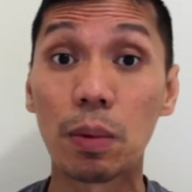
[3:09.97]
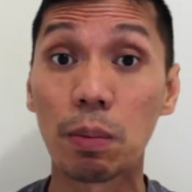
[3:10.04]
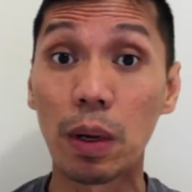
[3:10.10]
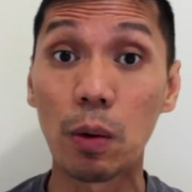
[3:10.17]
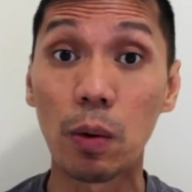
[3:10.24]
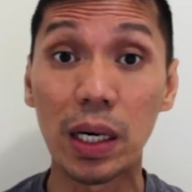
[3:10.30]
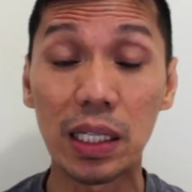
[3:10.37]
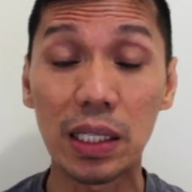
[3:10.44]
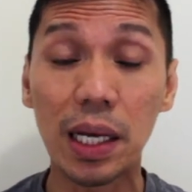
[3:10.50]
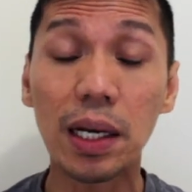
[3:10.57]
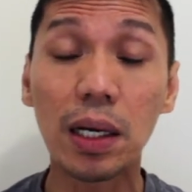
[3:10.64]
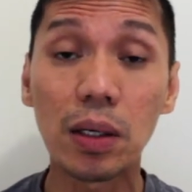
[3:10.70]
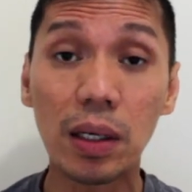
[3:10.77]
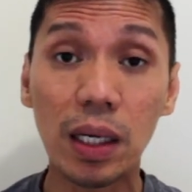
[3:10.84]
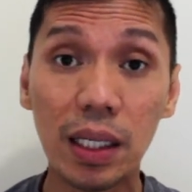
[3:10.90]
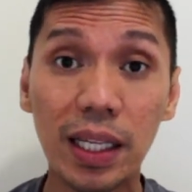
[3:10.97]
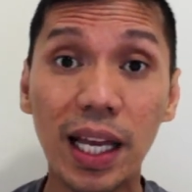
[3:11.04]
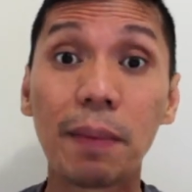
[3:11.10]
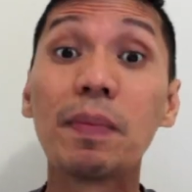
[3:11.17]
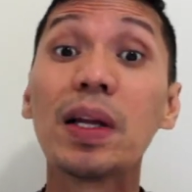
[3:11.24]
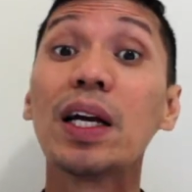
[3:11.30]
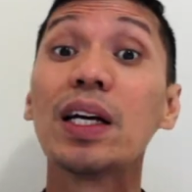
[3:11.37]
You might want to take a look at
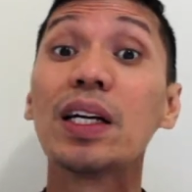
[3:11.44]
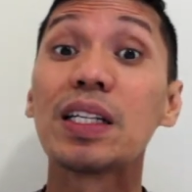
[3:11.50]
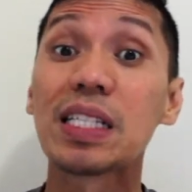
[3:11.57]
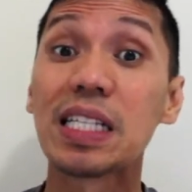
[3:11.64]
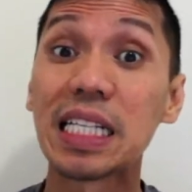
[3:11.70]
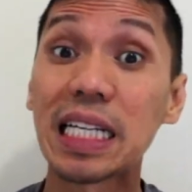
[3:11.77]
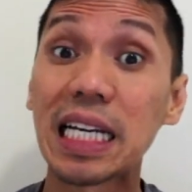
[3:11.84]
them so you